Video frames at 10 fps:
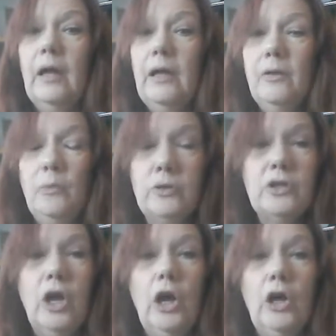it
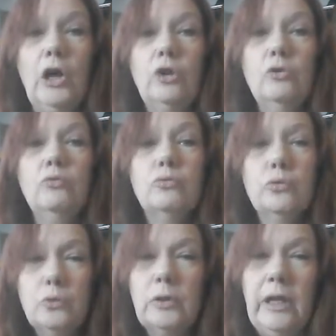was
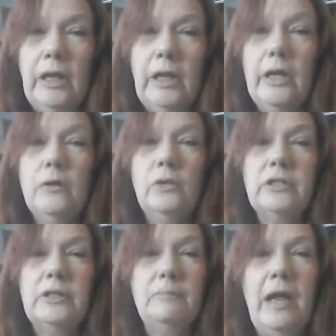grueling, it
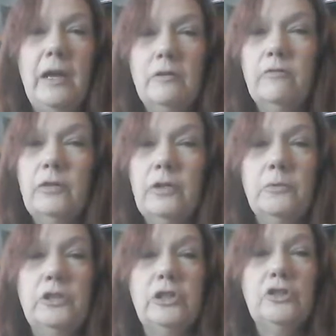was painful, it
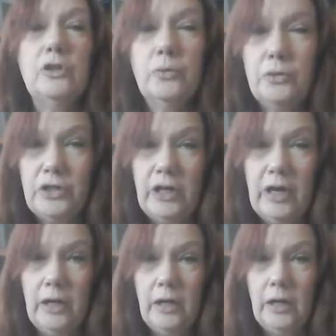was
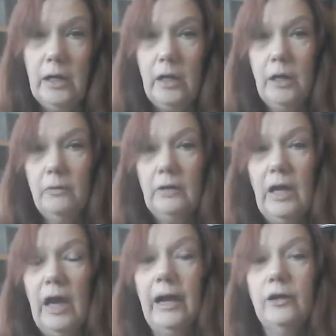excruciating.
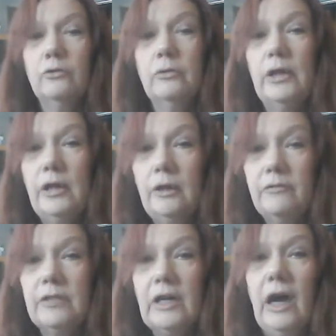I
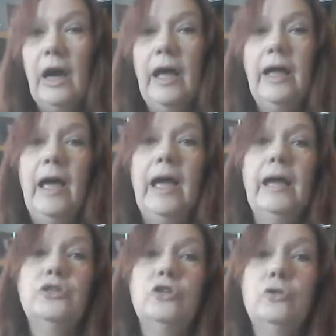grieved, I
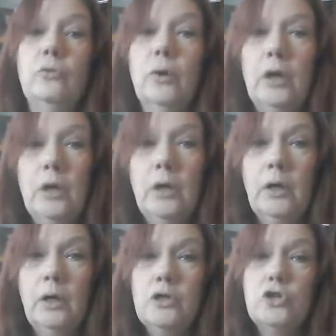had to
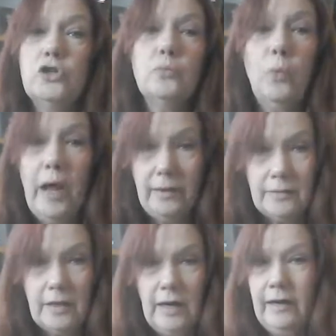
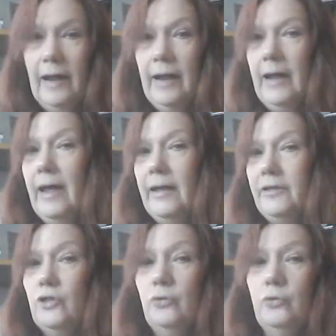sweat, and I had
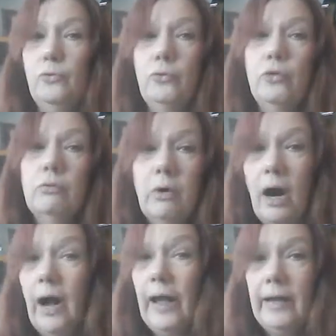to
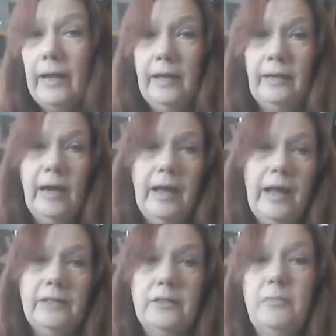cry, and I
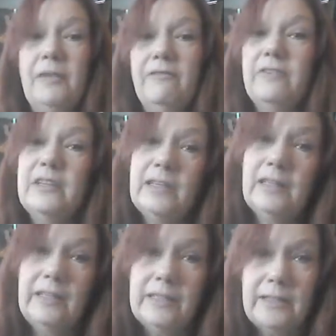had to be
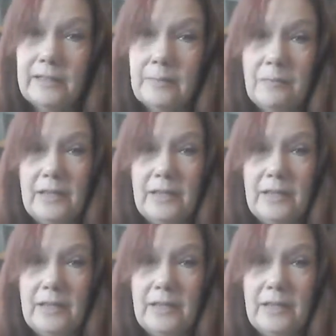physically sick to my